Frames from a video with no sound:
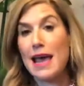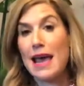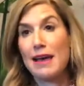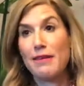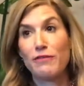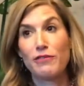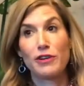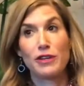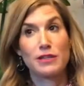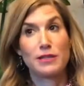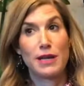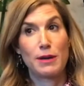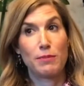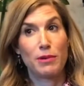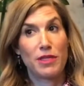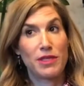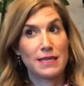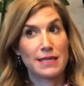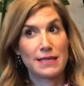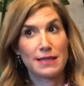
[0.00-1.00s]
And for
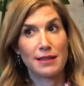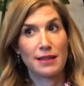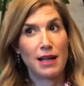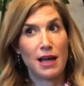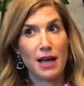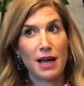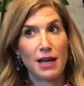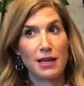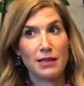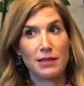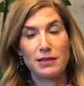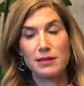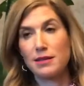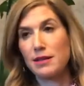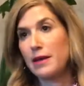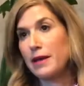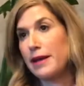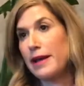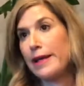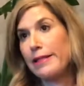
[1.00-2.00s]
example, the
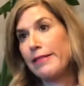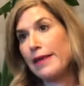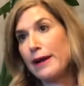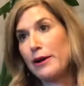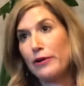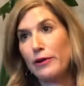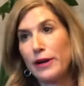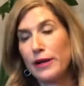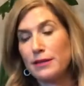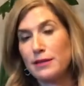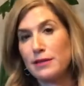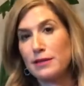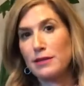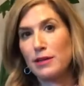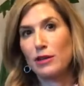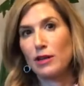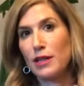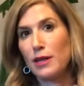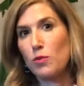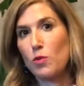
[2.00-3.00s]
salons, they don't
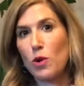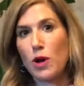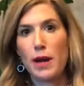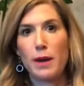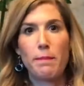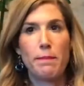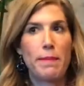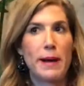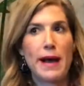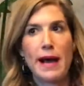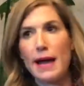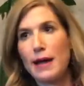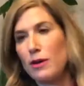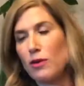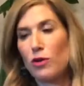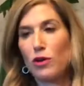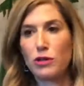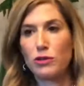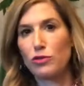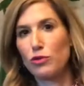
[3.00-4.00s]
necessarily want to buy
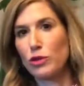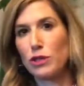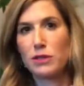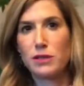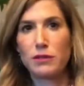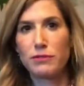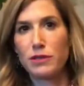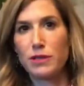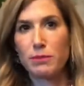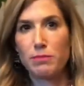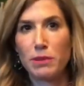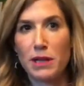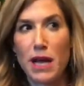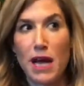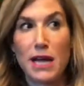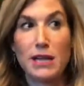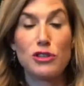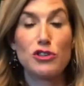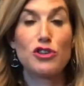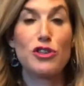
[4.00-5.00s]
all sorts of
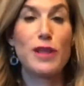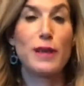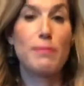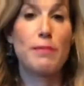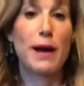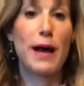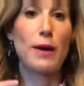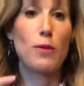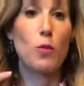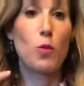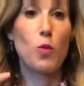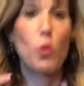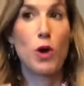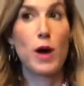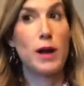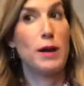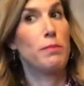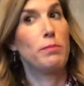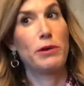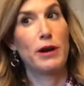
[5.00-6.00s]
supplies, so they buy
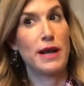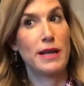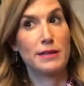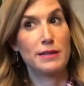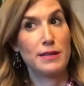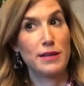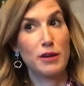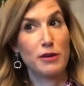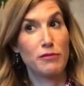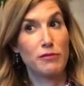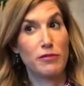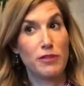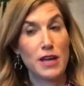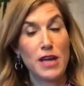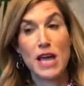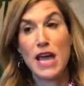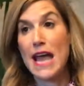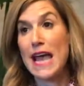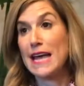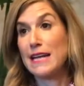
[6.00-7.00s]
one abrasive.
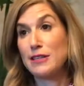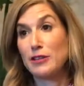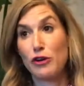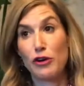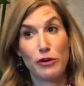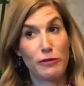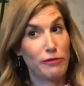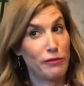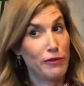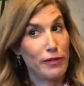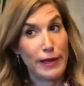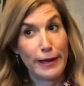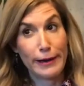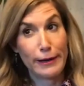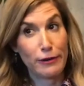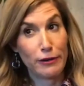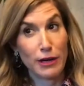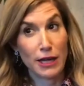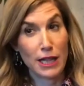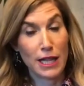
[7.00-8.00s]
It's good for the
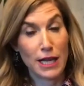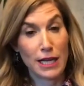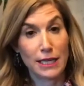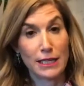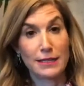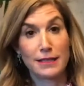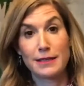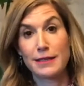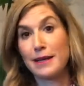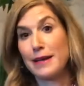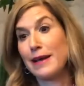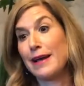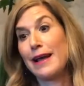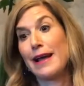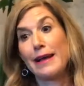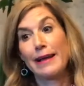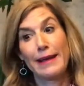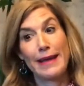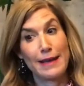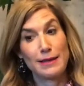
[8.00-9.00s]
acrylics.
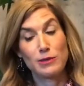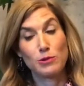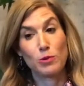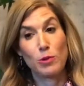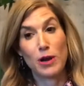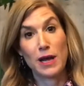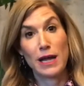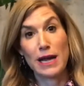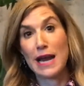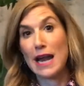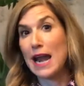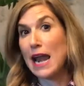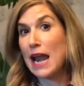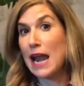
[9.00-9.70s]
Guess what?